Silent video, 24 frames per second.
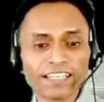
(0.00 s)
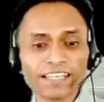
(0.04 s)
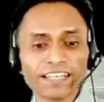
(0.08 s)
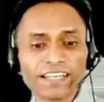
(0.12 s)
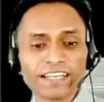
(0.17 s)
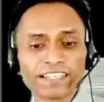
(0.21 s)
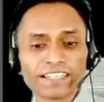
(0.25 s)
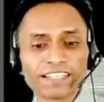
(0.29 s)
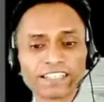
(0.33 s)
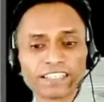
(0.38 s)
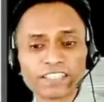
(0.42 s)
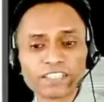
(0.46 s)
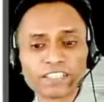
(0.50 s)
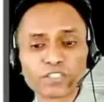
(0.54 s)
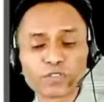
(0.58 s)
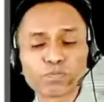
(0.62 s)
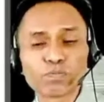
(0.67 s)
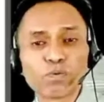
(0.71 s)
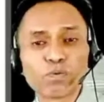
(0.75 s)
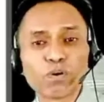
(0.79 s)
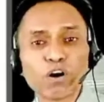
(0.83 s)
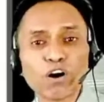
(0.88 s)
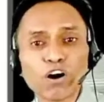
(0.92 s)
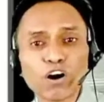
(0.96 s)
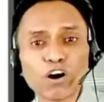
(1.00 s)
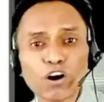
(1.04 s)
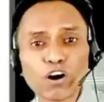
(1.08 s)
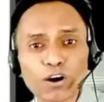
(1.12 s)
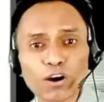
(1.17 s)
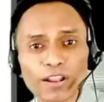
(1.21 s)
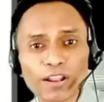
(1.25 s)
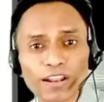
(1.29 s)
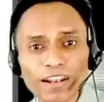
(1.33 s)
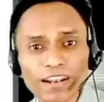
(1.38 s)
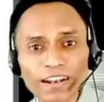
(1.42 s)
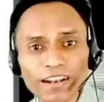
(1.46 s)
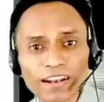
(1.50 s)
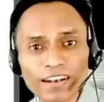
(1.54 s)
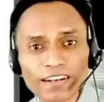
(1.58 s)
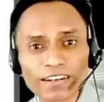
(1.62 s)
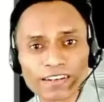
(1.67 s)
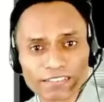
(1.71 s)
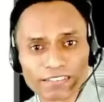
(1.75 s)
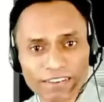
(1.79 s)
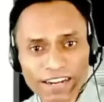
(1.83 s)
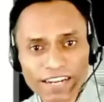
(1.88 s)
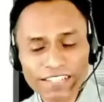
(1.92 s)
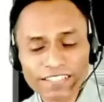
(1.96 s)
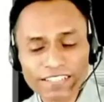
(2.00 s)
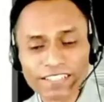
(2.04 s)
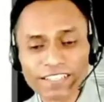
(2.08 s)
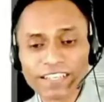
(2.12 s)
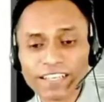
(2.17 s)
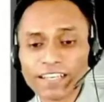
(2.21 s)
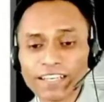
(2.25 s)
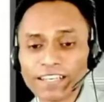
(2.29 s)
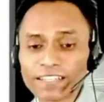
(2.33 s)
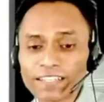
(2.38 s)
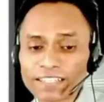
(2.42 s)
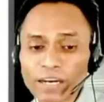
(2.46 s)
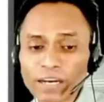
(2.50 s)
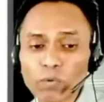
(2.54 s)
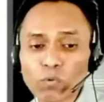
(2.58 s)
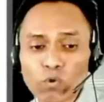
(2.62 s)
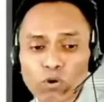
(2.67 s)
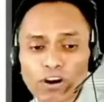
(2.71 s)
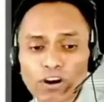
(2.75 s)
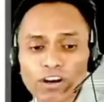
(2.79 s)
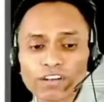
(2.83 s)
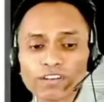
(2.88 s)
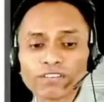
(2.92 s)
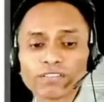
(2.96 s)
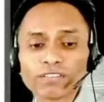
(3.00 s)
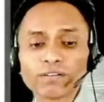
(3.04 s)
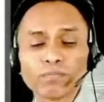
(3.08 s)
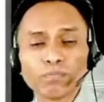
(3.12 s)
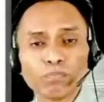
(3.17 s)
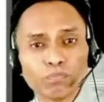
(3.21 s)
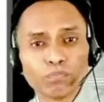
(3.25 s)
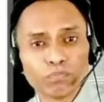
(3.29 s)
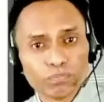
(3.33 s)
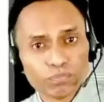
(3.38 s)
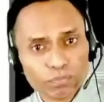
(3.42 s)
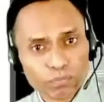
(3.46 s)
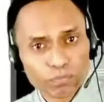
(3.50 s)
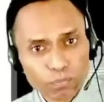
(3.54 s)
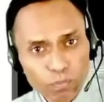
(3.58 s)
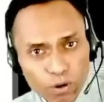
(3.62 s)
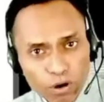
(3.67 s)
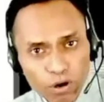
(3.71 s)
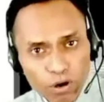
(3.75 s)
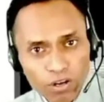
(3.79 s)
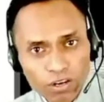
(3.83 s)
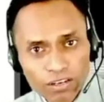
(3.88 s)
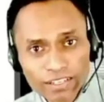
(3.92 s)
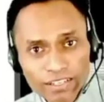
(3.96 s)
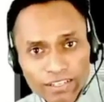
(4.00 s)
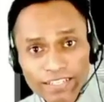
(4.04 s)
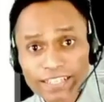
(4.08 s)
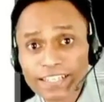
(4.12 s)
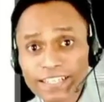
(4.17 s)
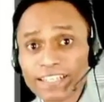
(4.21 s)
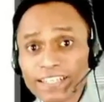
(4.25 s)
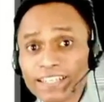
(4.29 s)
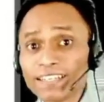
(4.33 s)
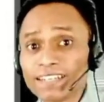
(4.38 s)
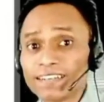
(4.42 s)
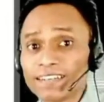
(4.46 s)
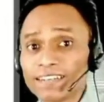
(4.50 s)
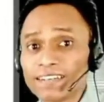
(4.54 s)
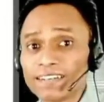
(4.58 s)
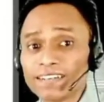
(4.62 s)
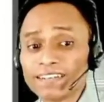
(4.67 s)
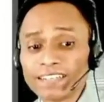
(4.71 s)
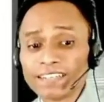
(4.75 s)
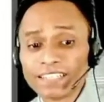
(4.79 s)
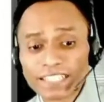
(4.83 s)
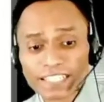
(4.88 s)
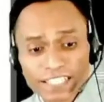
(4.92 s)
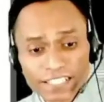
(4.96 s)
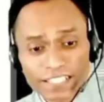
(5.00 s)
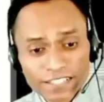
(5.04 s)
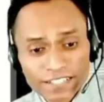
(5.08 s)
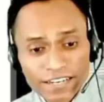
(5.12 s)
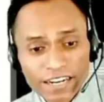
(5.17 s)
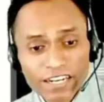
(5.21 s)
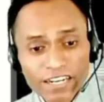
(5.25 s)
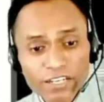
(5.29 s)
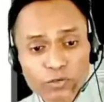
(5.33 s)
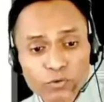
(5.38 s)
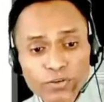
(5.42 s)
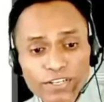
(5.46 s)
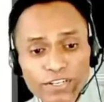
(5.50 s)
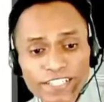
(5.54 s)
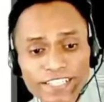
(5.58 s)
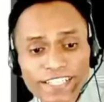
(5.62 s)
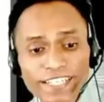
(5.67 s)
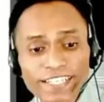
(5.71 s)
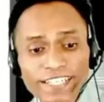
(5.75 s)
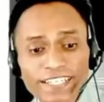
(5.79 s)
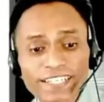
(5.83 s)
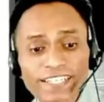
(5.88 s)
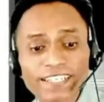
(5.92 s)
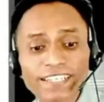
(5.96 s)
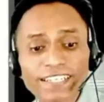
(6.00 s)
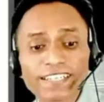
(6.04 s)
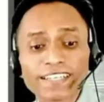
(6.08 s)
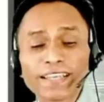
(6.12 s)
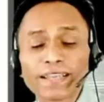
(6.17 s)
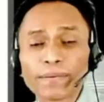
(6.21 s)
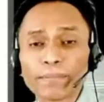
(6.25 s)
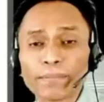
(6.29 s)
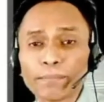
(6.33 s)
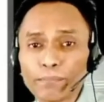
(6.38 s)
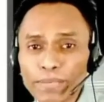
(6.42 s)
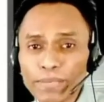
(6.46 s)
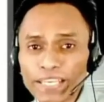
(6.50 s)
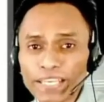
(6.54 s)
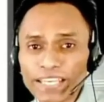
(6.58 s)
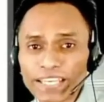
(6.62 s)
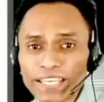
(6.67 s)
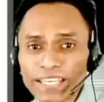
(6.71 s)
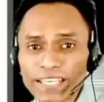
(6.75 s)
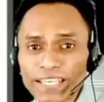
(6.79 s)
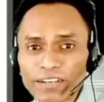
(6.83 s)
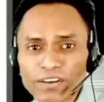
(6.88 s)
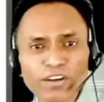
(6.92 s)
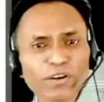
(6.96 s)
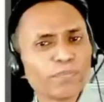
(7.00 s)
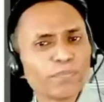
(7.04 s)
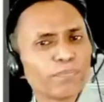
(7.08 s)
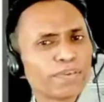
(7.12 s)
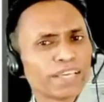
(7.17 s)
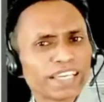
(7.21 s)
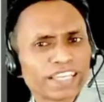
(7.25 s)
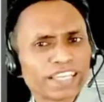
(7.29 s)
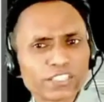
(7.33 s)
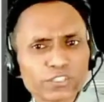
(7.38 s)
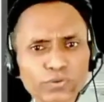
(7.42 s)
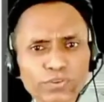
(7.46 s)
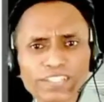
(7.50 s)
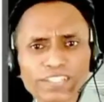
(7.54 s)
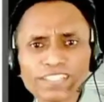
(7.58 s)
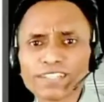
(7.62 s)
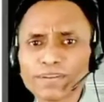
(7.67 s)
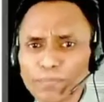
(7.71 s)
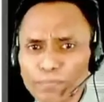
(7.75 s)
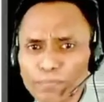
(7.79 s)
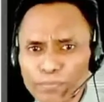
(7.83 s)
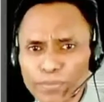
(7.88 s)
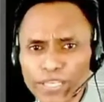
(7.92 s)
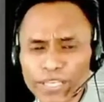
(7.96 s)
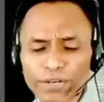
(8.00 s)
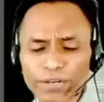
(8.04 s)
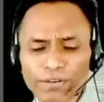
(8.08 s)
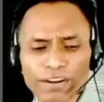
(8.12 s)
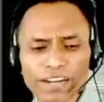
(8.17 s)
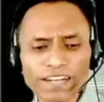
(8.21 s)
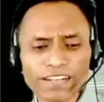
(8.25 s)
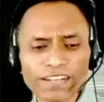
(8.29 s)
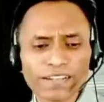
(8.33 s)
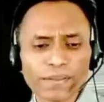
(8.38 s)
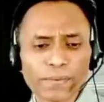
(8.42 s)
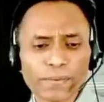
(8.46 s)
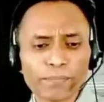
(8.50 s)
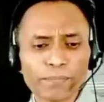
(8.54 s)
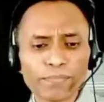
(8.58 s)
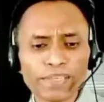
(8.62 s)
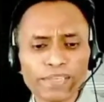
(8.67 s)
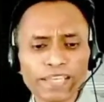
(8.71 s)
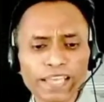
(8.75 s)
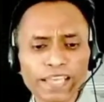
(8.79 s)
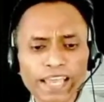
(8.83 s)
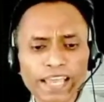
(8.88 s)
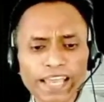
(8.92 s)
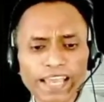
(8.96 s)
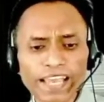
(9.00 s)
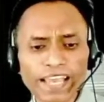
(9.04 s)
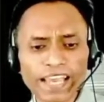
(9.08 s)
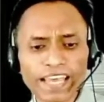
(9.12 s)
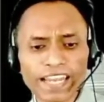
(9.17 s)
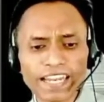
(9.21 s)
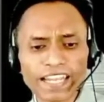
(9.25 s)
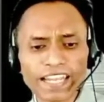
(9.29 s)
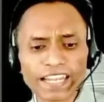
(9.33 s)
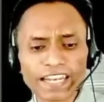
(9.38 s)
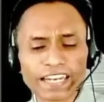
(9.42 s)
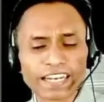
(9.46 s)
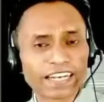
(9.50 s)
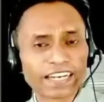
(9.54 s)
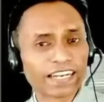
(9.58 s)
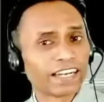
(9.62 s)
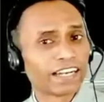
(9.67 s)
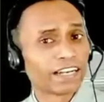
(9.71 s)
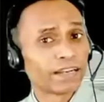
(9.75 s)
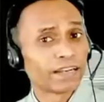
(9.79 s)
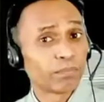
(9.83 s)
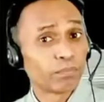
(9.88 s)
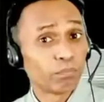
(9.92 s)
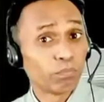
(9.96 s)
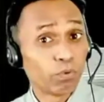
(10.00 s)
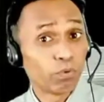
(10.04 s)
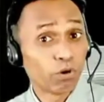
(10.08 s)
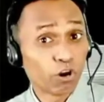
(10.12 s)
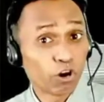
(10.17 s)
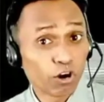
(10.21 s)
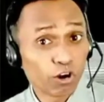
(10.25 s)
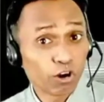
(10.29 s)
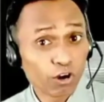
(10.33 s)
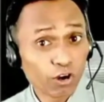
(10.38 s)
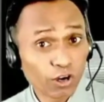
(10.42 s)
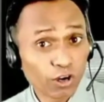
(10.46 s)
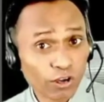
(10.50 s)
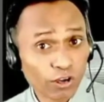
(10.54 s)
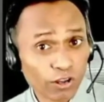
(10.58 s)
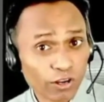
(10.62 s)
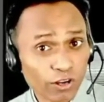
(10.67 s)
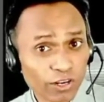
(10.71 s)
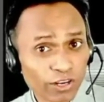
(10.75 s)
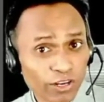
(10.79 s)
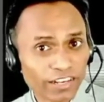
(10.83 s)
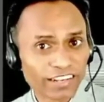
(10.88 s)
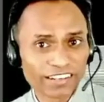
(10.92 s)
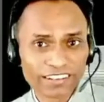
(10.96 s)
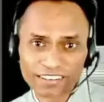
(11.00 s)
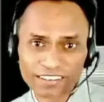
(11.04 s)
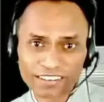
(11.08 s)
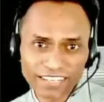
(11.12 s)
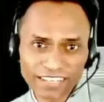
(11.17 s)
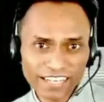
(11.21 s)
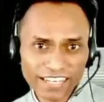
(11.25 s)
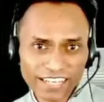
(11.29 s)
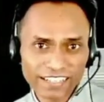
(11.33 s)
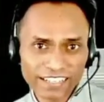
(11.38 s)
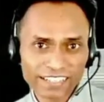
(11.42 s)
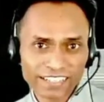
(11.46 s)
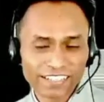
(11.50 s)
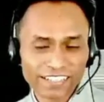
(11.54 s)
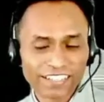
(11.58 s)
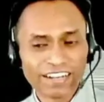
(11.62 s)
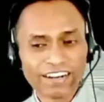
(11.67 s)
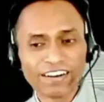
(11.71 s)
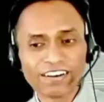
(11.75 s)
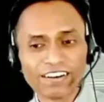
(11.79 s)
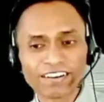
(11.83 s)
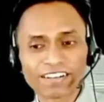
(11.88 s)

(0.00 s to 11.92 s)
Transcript: this is ball, right? The word ball start with B or begins with B, right? B-A-L-L, ball. Okay, okay,